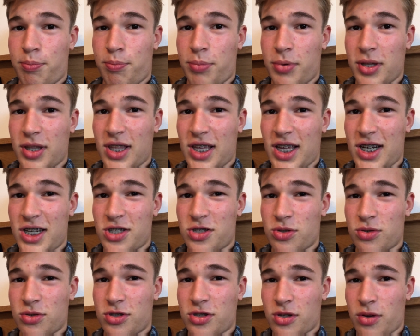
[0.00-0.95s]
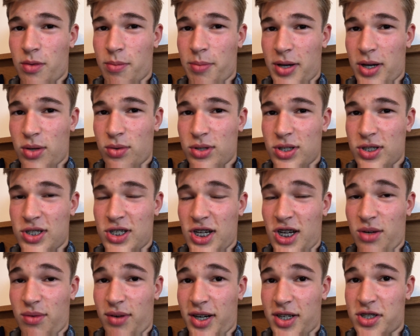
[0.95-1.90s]
But then it's also about the
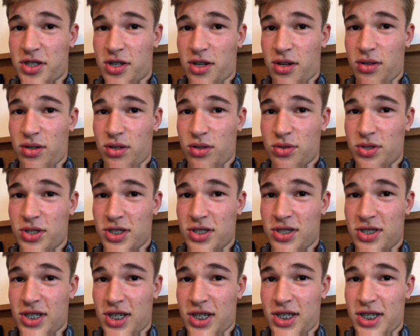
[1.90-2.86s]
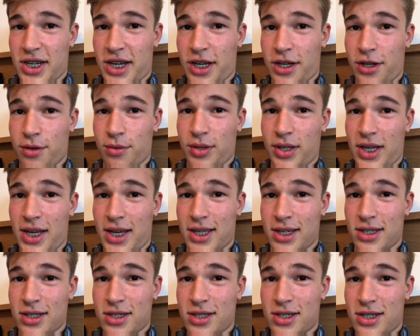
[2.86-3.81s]
T-Rex going loose in San Diego at the
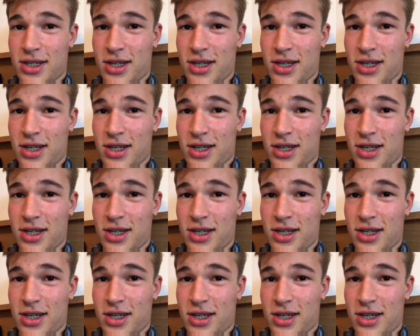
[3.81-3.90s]
end.